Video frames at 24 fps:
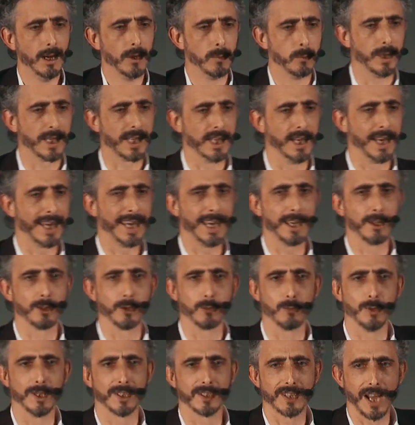We can hear the
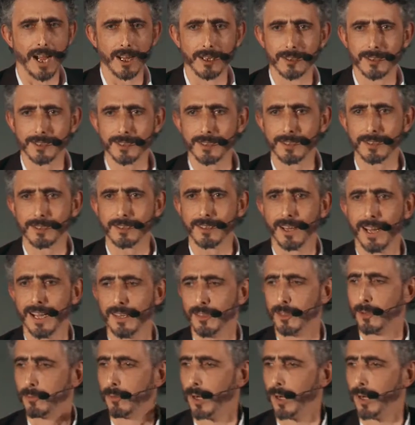results and the